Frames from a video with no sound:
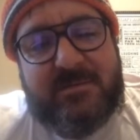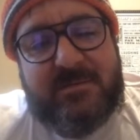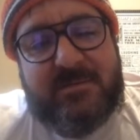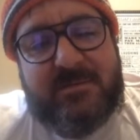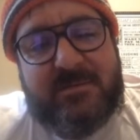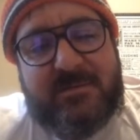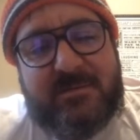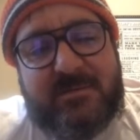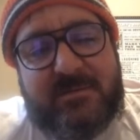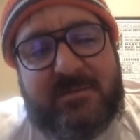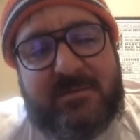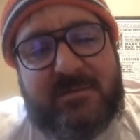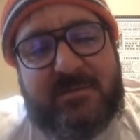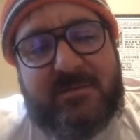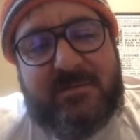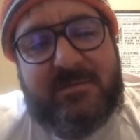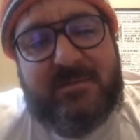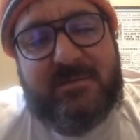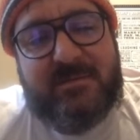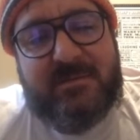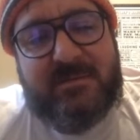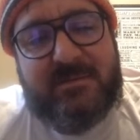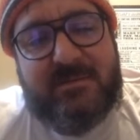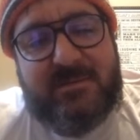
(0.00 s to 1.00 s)

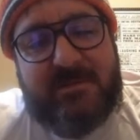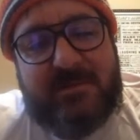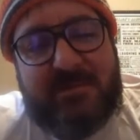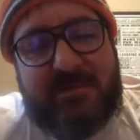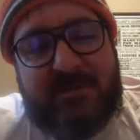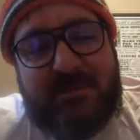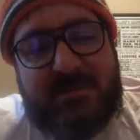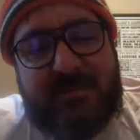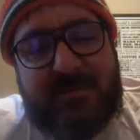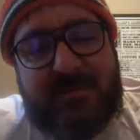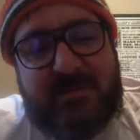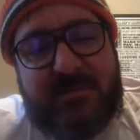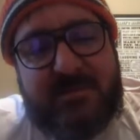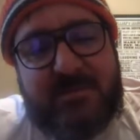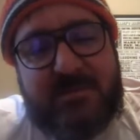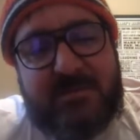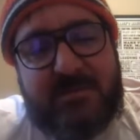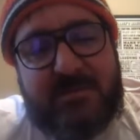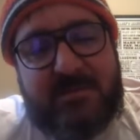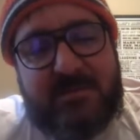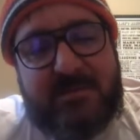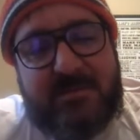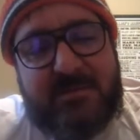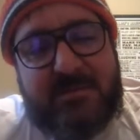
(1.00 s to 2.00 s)

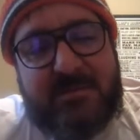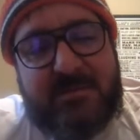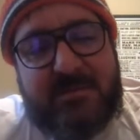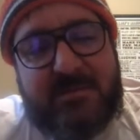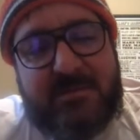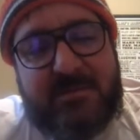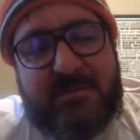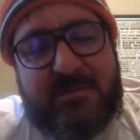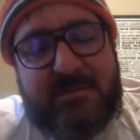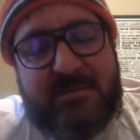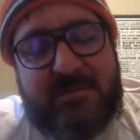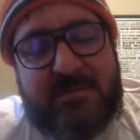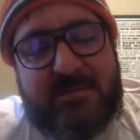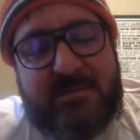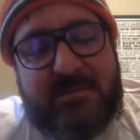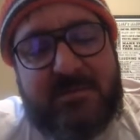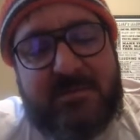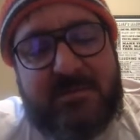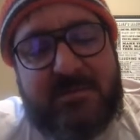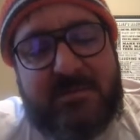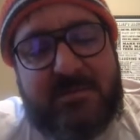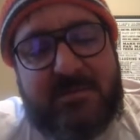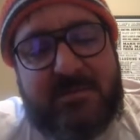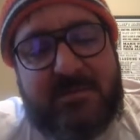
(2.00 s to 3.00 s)

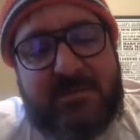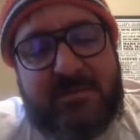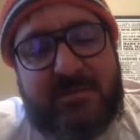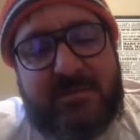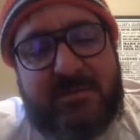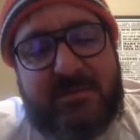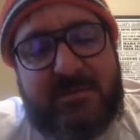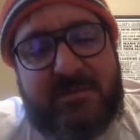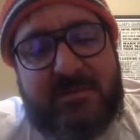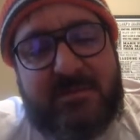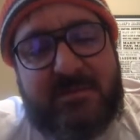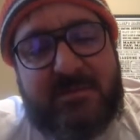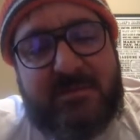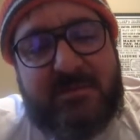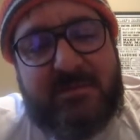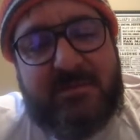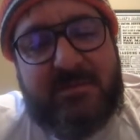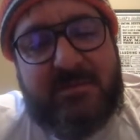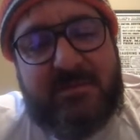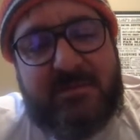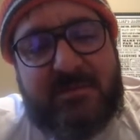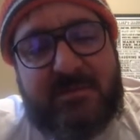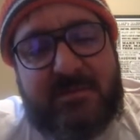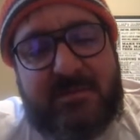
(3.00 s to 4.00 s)

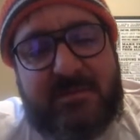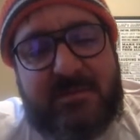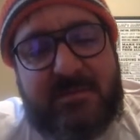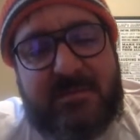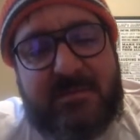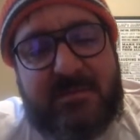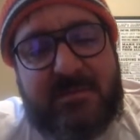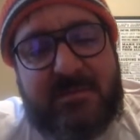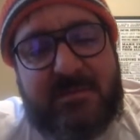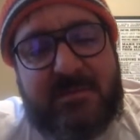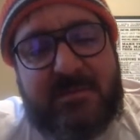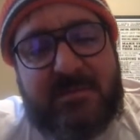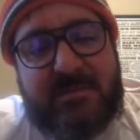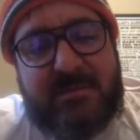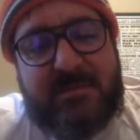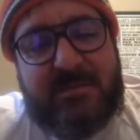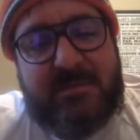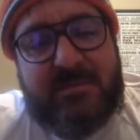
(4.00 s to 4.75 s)
[no speech]